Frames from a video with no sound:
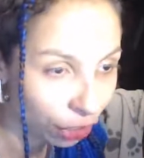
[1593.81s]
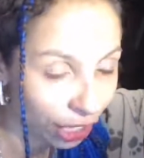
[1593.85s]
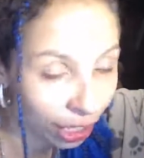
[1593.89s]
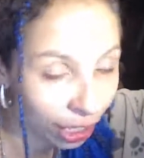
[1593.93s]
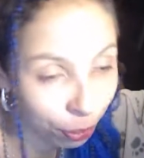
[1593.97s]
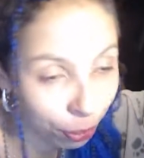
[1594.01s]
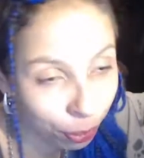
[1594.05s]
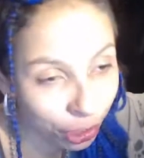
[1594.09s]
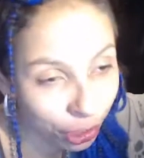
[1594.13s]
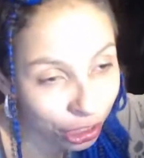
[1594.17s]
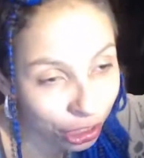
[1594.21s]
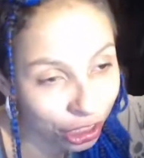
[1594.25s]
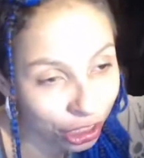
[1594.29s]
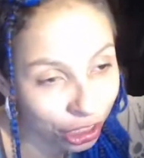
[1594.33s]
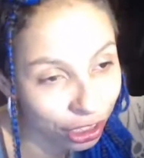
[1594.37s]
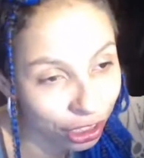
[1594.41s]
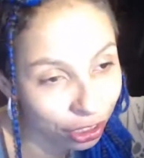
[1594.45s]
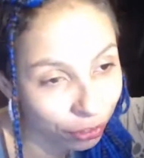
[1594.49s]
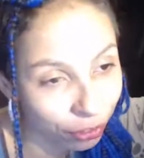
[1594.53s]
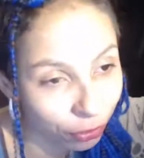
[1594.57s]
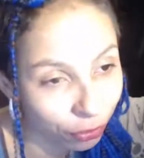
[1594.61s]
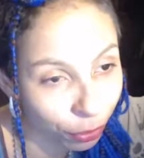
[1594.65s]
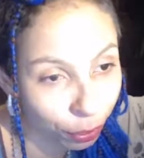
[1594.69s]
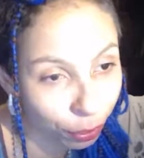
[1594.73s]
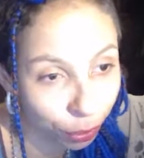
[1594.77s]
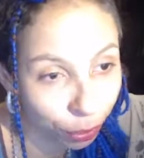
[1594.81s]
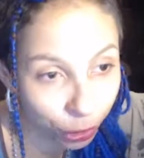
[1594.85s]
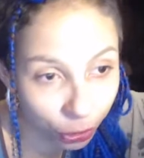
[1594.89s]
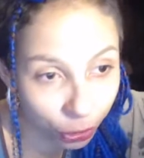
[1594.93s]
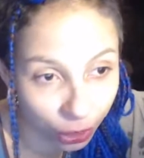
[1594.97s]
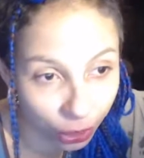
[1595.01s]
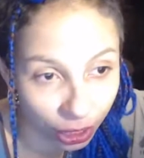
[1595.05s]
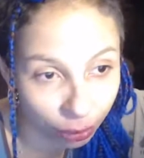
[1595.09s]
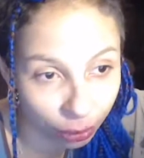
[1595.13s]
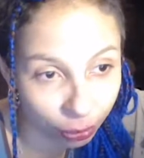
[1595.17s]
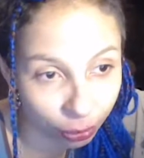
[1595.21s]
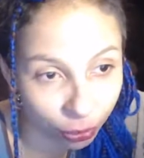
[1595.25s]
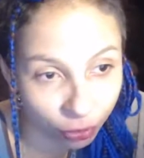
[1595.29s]
Great appreciation for
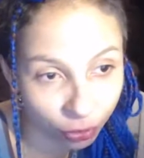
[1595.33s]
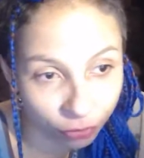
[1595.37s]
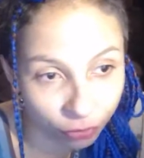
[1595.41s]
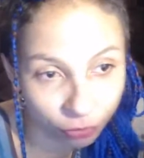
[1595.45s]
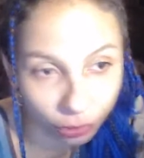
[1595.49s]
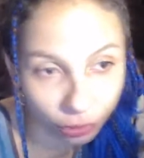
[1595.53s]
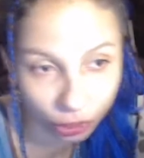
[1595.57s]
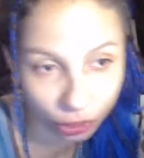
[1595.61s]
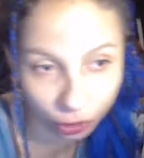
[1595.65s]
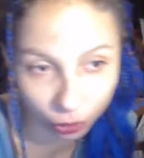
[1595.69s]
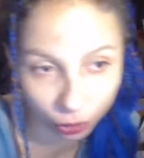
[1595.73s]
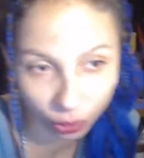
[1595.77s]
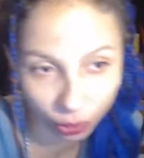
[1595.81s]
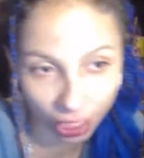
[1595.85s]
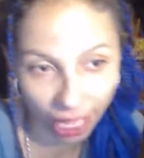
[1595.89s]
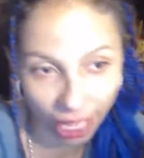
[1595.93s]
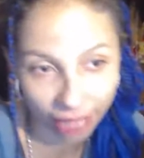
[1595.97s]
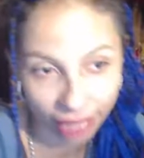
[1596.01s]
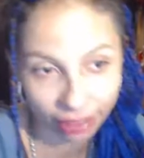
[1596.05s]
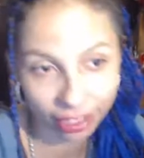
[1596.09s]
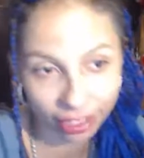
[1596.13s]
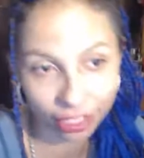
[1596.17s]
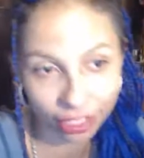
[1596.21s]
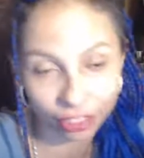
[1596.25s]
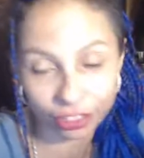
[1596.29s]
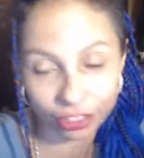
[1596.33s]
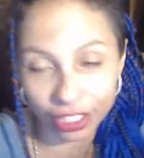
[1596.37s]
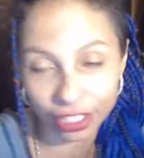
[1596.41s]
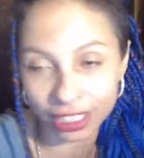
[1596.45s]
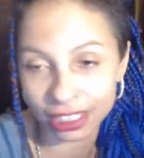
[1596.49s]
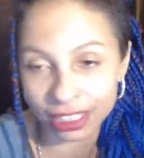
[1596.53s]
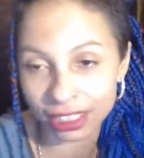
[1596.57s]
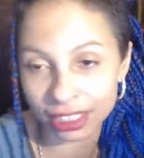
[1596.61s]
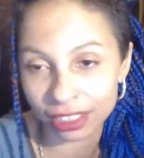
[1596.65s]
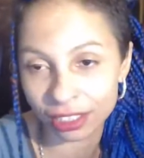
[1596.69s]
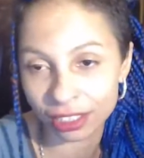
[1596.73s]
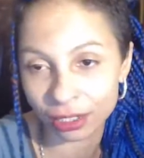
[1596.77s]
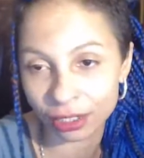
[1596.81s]
beauty, both visual and
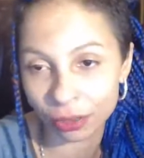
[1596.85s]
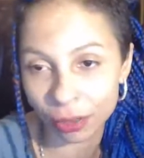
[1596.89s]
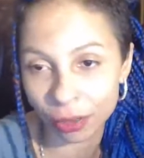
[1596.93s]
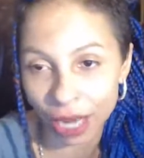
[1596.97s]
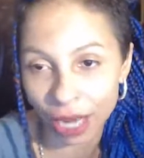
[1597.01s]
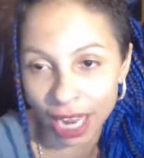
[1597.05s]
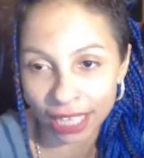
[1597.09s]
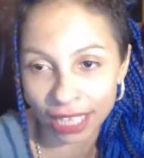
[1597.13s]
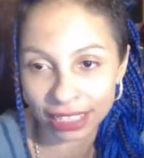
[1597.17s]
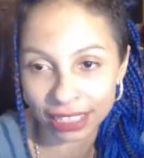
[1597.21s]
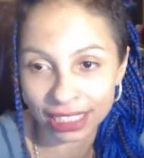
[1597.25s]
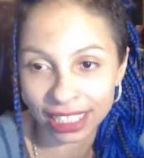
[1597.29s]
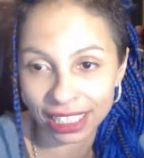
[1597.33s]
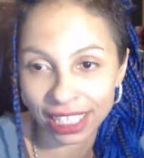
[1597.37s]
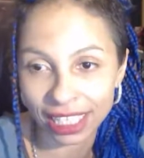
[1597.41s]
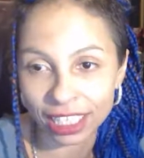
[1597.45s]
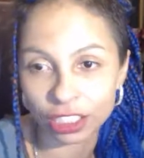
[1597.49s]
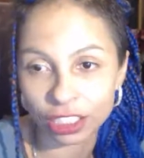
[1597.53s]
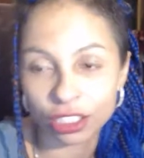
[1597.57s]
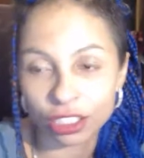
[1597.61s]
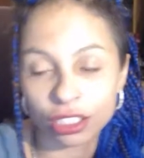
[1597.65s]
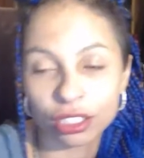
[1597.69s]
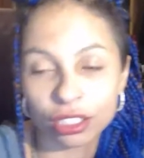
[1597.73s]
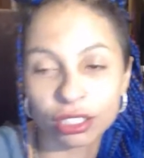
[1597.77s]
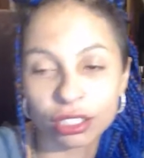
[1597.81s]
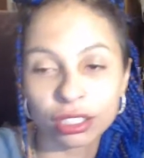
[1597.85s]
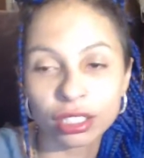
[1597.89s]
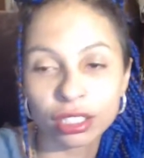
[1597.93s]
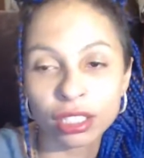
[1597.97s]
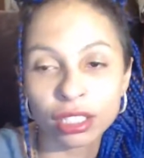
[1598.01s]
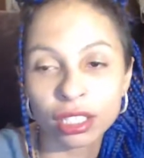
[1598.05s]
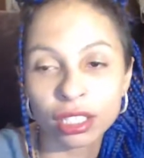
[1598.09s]
theoretical or ideational.